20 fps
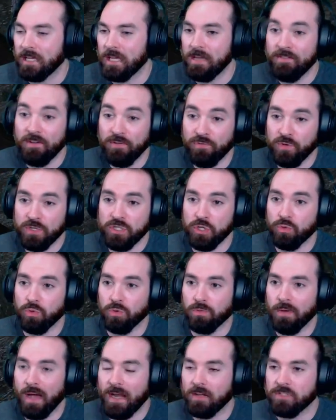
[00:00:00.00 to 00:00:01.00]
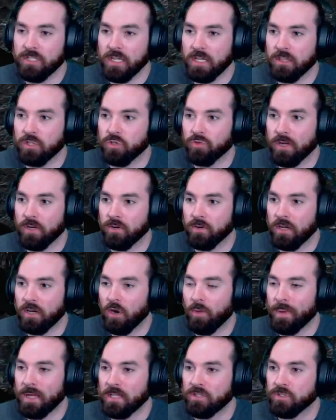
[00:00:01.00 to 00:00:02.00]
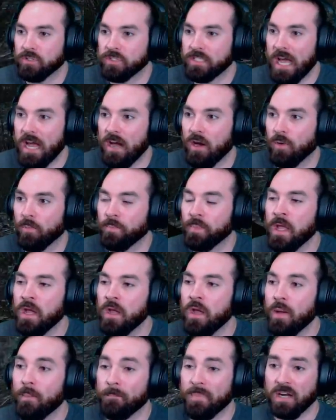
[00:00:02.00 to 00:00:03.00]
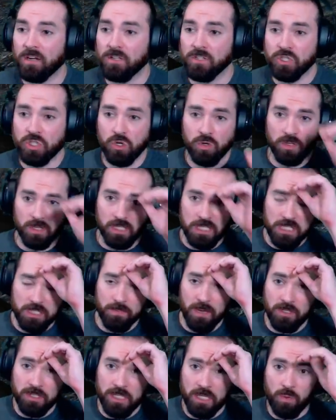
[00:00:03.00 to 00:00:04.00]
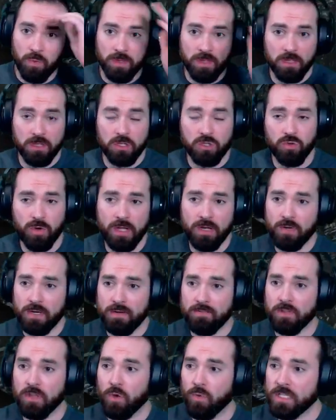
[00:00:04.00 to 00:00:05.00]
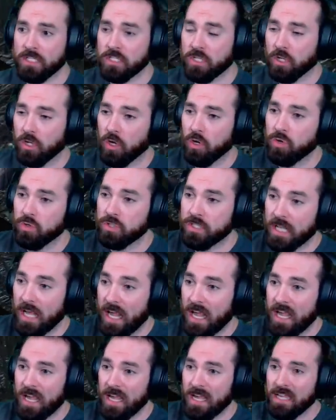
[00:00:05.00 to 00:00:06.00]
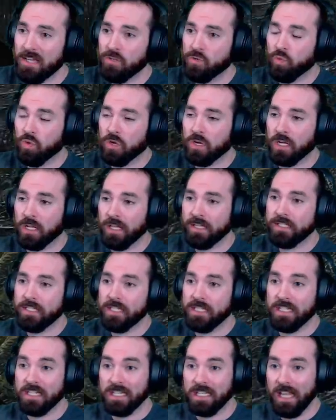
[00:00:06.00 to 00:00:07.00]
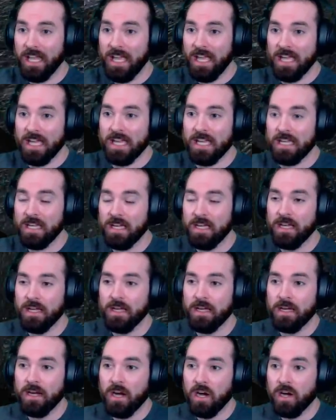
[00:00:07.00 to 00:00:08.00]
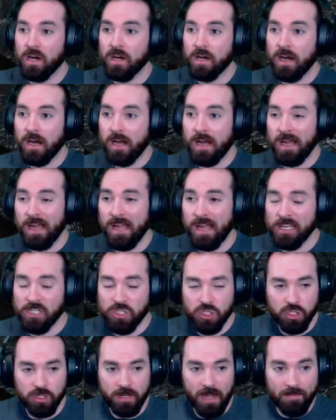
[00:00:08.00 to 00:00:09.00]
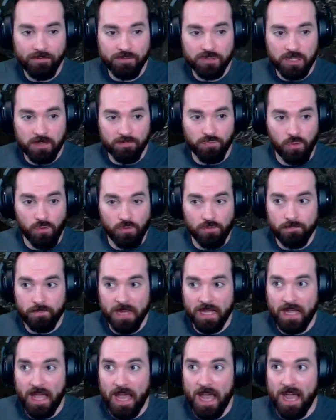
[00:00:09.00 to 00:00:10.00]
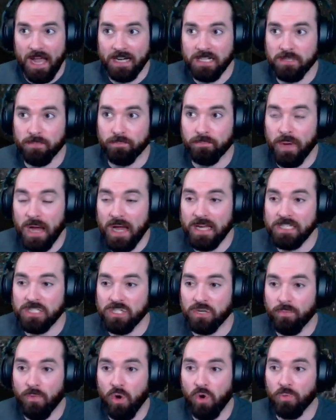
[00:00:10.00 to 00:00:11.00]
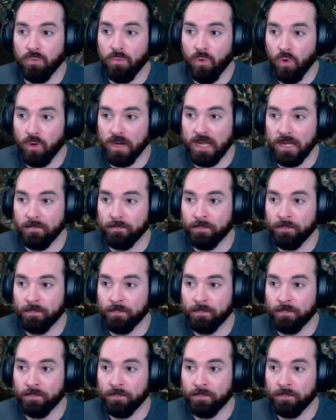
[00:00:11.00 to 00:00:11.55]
Even if we do, we're right outside the trader and our beds are down. Metal is currently smelting within the trader, even though he's closed, and we're collecting clay and should have some form of pickaxe by tomorrow morning.